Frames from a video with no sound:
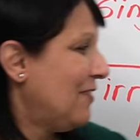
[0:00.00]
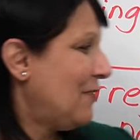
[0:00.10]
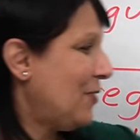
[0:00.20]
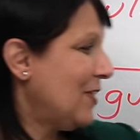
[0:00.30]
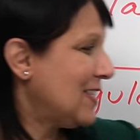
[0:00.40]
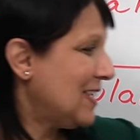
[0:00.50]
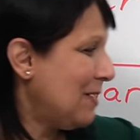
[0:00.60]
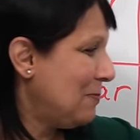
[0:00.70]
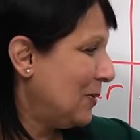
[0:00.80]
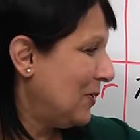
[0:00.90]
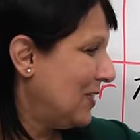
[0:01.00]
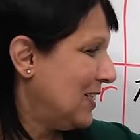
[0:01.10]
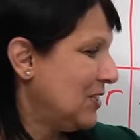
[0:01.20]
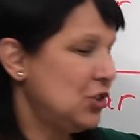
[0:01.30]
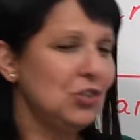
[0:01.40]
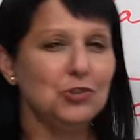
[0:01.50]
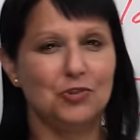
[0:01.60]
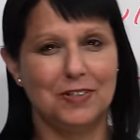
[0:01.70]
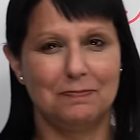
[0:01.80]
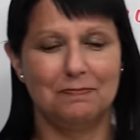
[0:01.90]
For example,
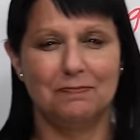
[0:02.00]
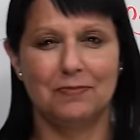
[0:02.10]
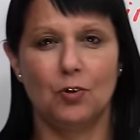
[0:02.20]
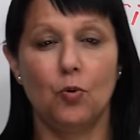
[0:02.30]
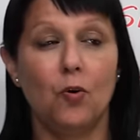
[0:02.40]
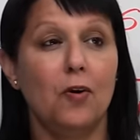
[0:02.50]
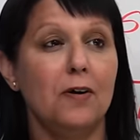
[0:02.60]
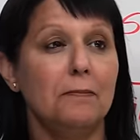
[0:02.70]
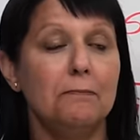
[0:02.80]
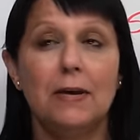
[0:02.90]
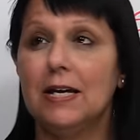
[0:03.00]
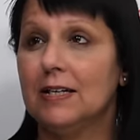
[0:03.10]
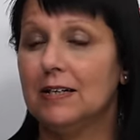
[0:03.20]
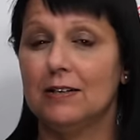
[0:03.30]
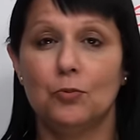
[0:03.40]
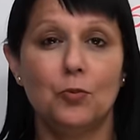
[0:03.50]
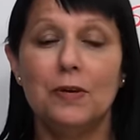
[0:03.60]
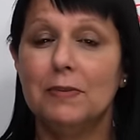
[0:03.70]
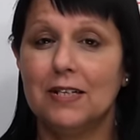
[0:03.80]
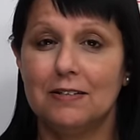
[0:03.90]
children or men,
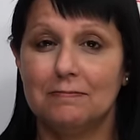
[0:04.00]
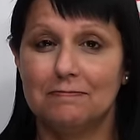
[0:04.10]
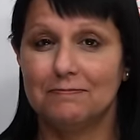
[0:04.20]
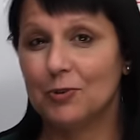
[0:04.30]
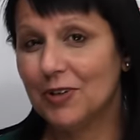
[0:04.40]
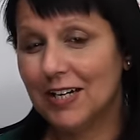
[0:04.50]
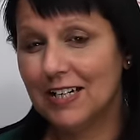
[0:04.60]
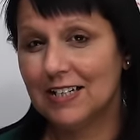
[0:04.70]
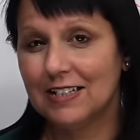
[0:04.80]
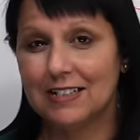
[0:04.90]
women, okay?